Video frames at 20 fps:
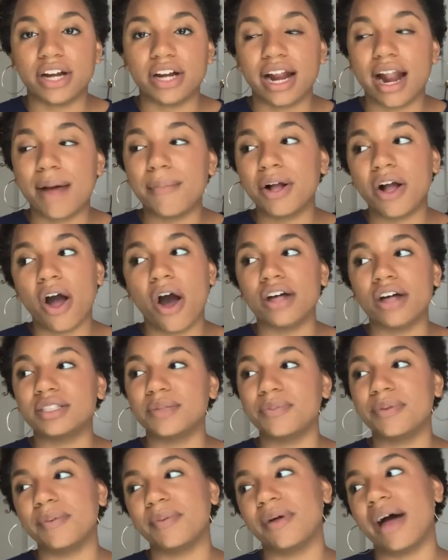And I'm gonna call
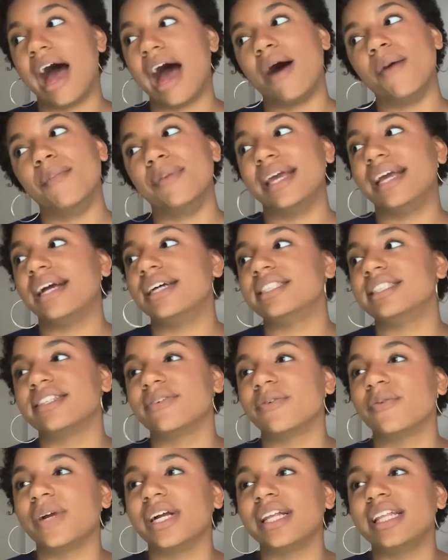some people out, because
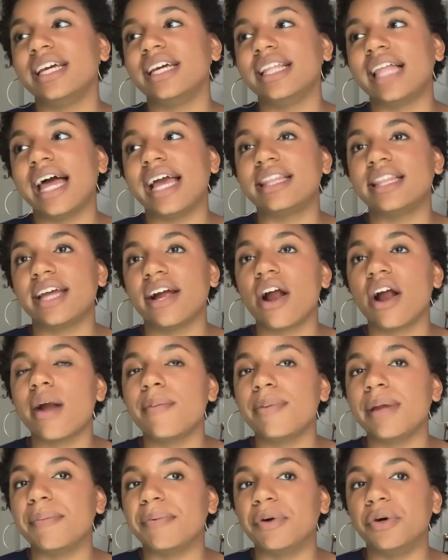really, like, there are
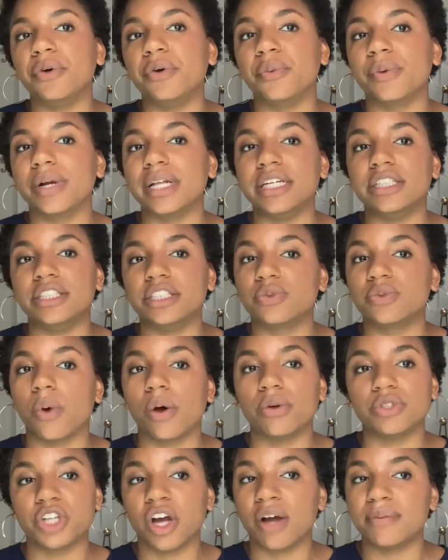people who really just
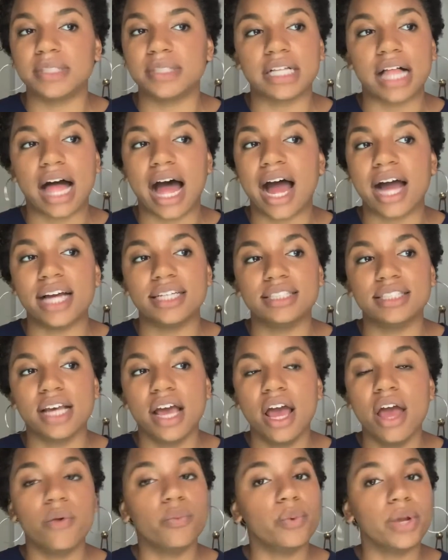won't show up to class,
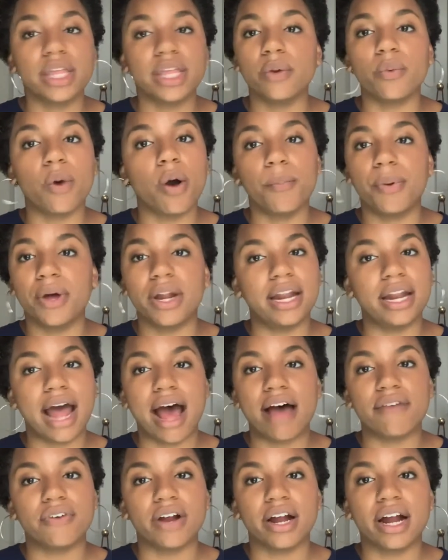really won't put in
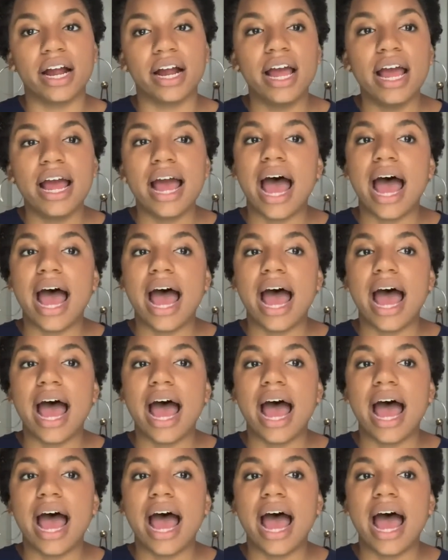effort.